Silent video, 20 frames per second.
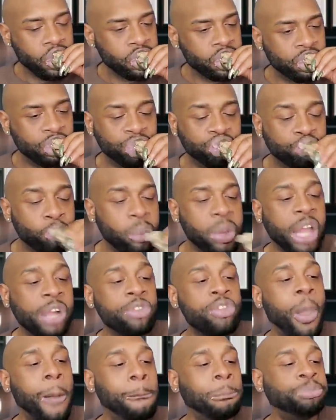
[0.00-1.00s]

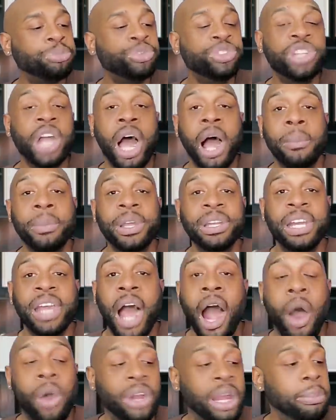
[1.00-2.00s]
Mm-mm. Y'all
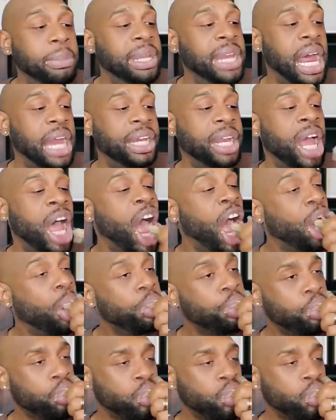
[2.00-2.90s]
getting all that meat out there.